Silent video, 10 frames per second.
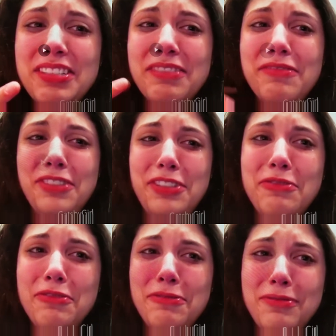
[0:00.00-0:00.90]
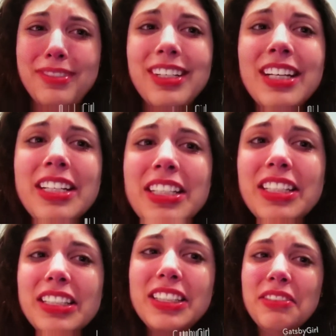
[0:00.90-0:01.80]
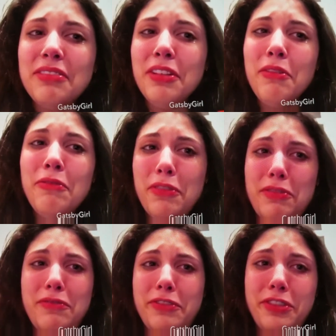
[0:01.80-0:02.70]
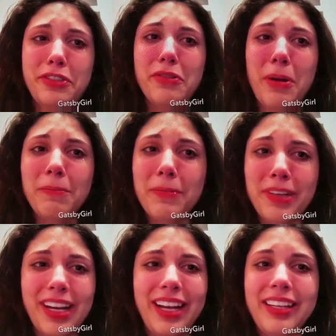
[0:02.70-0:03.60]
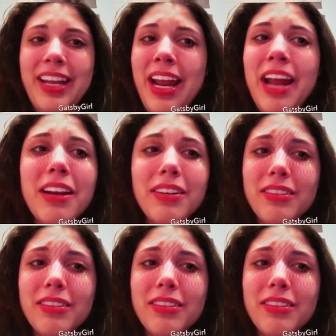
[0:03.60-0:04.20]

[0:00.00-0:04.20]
If you vote for Trump, I can't.